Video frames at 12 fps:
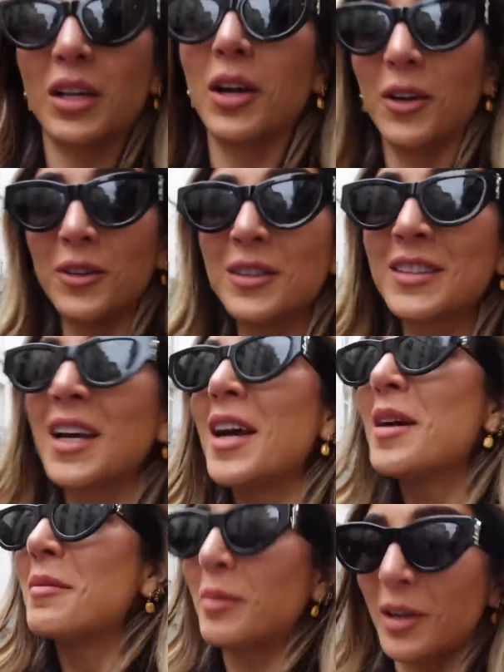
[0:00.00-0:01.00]
and cold.
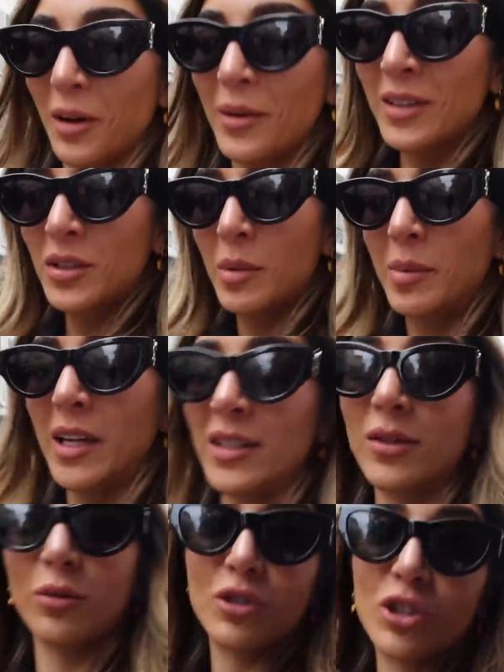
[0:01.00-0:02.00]
But we're going to a
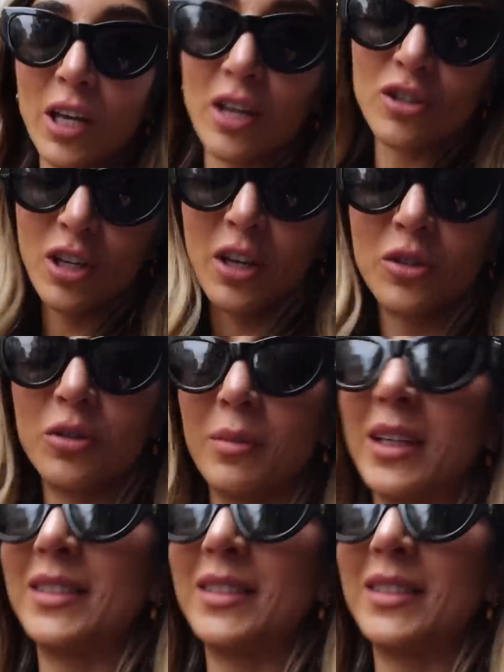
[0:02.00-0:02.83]
place called Chez Janou, my